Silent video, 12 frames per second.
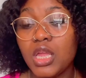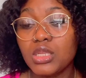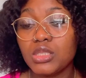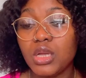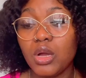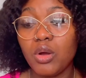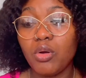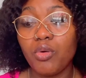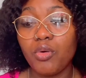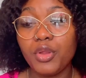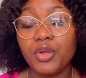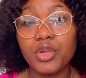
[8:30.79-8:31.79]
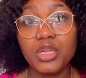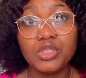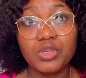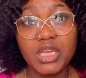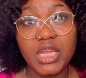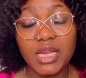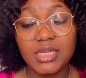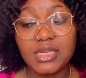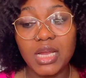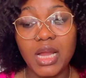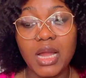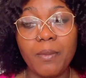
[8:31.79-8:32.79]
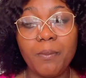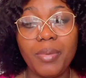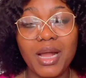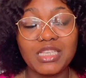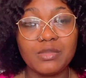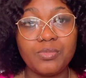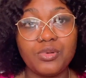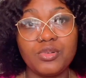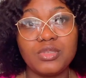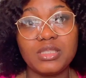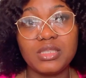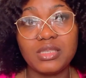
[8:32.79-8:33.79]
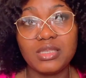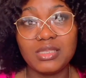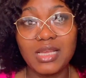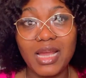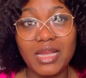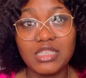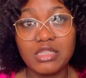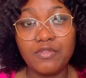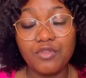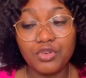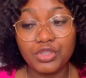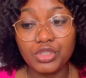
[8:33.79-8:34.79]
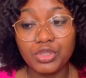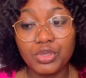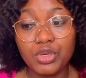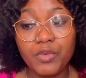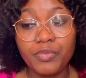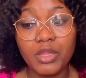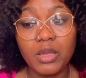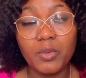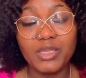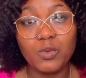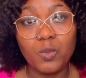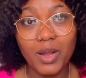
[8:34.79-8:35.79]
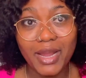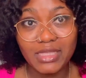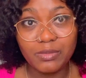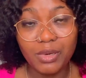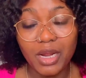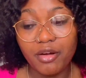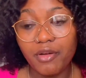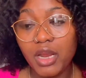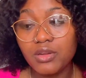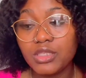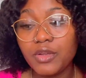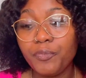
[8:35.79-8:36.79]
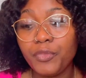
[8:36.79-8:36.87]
So you're going to need a passport sized photo with a white background.